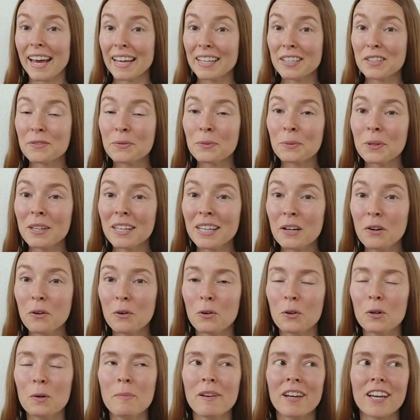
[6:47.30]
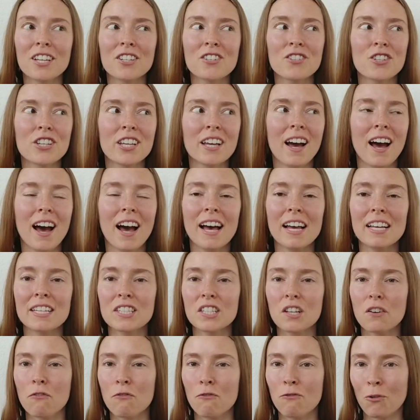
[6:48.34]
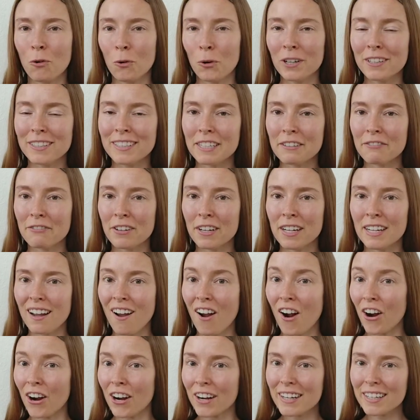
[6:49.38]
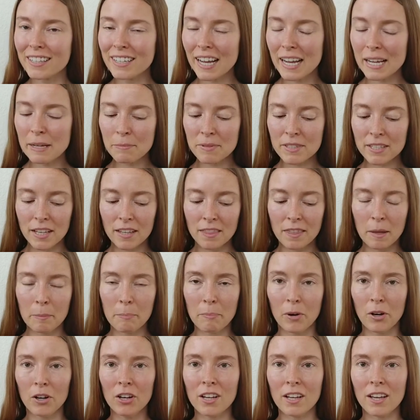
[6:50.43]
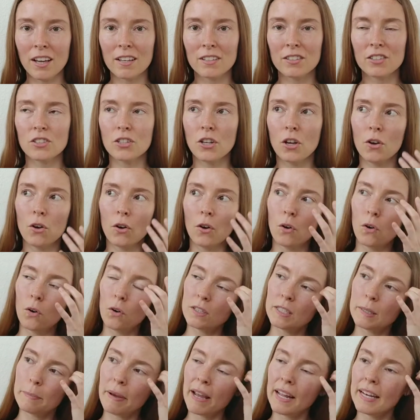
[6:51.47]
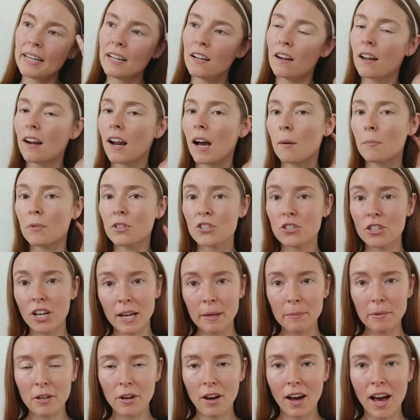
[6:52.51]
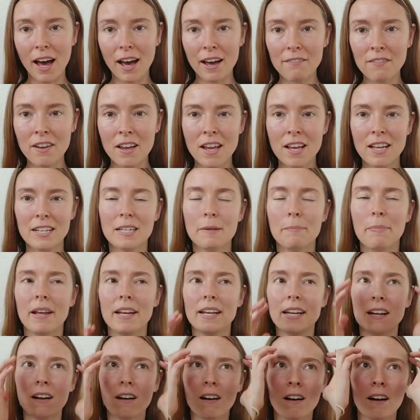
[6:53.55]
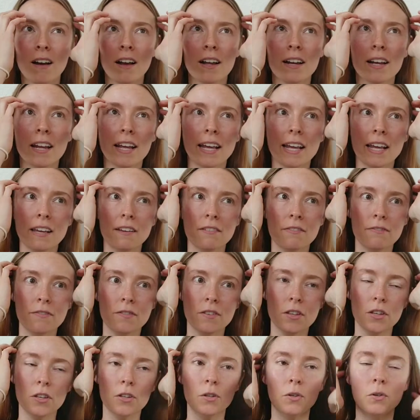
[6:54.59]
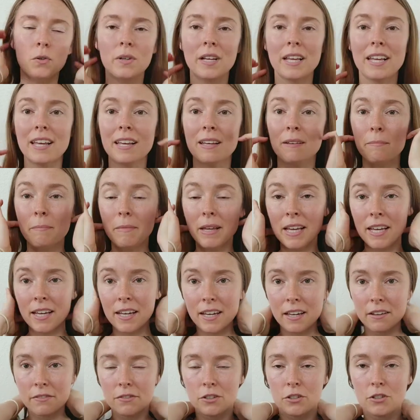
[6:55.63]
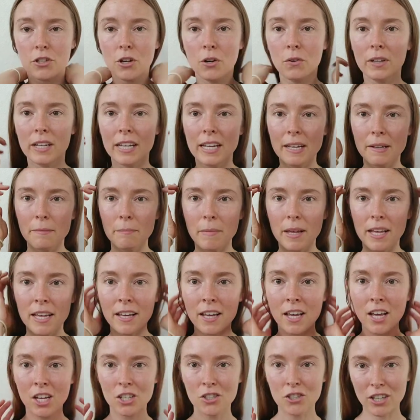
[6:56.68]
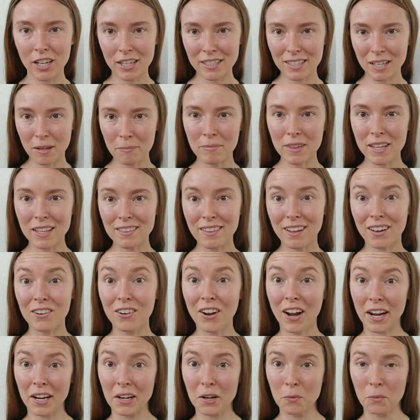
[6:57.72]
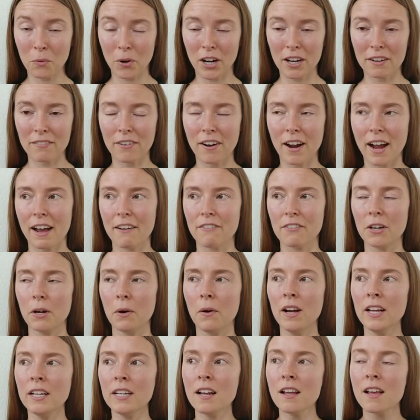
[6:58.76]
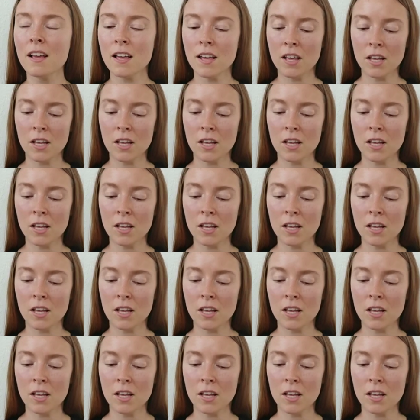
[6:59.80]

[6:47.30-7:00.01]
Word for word: It's really cool because she has four different archetypes in the book. So, depending on how much time you have, depending on if you eat meat, if you don't eat meat, she has something that'll kind of work for everyone.